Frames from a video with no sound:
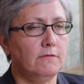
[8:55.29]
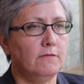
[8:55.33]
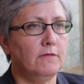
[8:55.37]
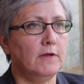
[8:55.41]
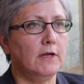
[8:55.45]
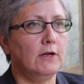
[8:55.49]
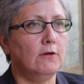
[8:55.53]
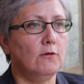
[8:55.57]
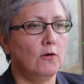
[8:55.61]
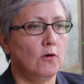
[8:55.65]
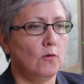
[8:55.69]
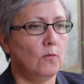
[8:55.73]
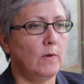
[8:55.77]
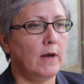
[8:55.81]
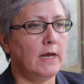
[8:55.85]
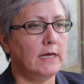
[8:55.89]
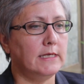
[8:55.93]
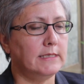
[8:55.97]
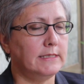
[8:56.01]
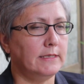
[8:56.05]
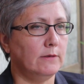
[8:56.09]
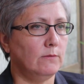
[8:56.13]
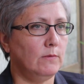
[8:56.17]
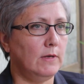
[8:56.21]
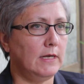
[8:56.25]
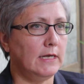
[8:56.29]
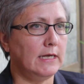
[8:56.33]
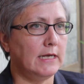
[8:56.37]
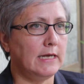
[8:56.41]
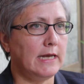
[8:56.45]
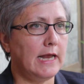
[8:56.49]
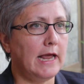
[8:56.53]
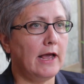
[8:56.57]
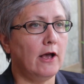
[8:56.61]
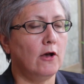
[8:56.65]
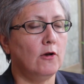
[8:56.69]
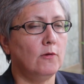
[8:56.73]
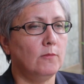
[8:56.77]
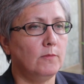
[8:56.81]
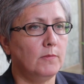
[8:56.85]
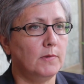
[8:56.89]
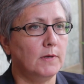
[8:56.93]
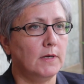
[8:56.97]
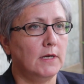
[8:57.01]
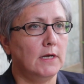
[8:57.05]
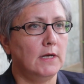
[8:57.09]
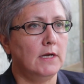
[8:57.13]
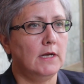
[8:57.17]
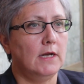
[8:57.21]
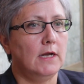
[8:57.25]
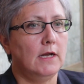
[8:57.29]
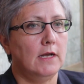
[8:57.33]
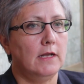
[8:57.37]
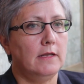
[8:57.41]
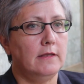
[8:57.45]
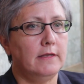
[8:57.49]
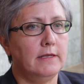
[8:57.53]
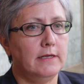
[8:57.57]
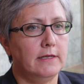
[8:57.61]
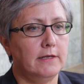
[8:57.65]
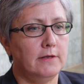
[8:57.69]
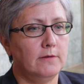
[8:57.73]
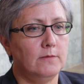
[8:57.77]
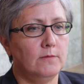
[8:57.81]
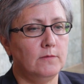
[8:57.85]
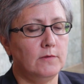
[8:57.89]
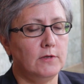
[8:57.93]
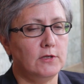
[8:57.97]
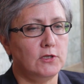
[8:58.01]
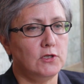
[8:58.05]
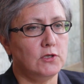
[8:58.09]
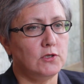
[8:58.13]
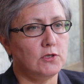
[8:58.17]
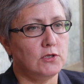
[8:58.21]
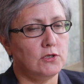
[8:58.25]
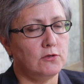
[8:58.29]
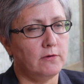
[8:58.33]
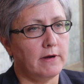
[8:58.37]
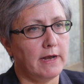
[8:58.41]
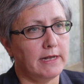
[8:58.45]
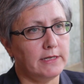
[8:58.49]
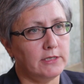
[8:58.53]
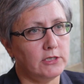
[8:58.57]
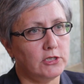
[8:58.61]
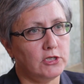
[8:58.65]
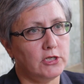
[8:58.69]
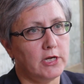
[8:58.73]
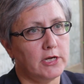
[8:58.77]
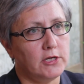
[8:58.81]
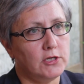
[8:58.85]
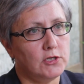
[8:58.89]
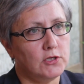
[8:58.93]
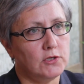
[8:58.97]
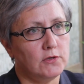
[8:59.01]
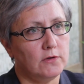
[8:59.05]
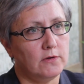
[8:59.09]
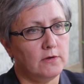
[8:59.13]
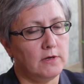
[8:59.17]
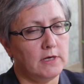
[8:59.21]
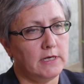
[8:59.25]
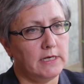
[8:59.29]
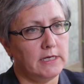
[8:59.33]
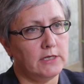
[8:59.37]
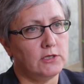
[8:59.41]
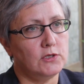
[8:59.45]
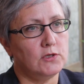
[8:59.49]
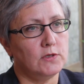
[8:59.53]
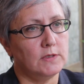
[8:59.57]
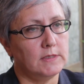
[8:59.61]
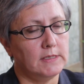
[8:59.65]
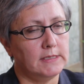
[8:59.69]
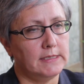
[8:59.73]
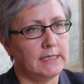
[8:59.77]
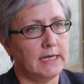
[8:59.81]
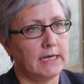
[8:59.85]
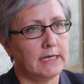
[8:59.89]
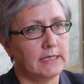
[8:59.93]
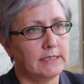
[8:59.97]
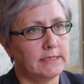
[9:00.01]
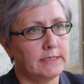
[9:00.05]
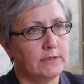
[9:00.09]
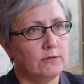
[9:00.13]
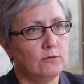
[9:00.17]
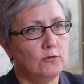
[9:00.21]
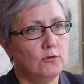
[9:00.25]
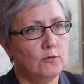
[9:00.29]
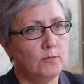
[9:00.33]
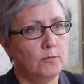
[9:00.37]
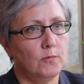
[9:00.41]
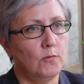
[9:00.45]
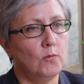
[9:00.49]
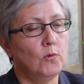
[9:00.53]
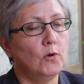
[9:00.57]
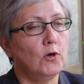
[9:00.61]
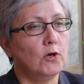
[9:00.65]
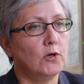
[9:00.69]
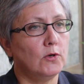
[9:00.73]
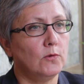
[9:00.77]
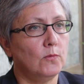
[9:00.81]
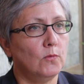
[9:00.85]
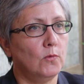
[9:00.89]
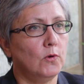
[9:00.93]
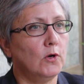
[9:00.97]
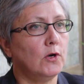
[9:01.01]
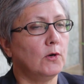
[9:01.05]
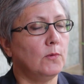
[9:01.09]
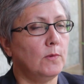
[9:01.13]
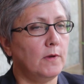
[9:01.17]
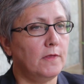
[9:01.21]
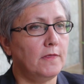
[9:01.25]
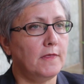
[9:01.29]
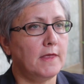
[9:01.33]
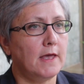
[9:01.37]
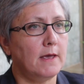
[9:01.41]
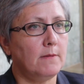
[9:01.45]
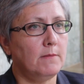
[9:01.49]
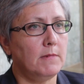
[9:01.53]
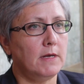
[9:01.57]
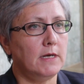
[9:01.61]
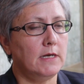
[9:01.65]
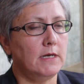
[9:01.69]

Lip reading: figure out ways that we can help the transgender and intersex group work with them